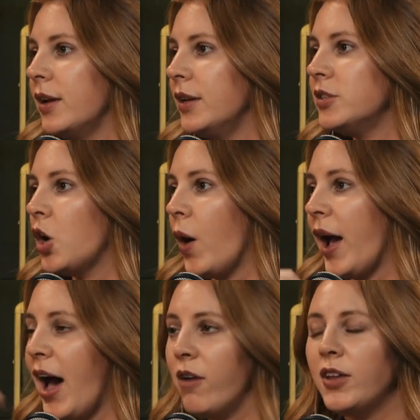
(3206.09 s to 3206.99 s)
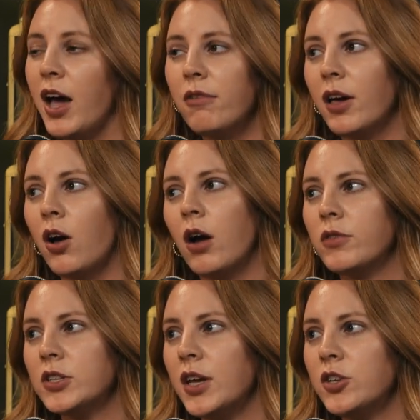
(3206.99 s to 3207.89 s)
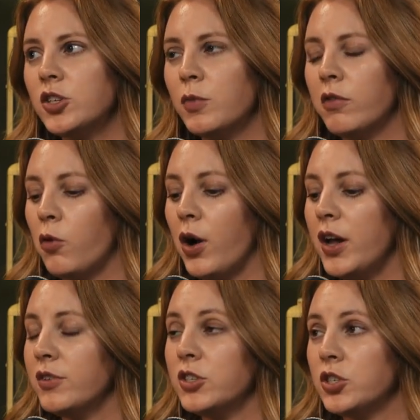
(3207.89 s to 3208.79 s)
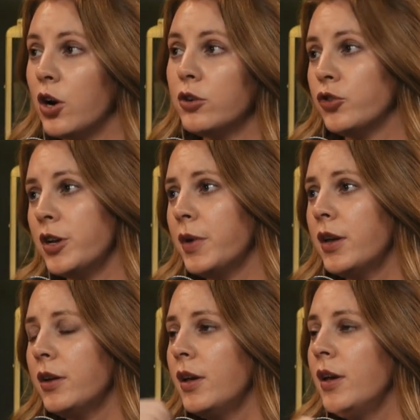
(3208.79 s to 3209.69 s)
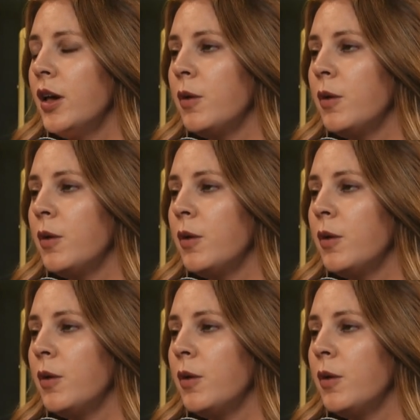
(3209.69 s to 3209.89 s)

And so I have to have that conversation before I even start treatment,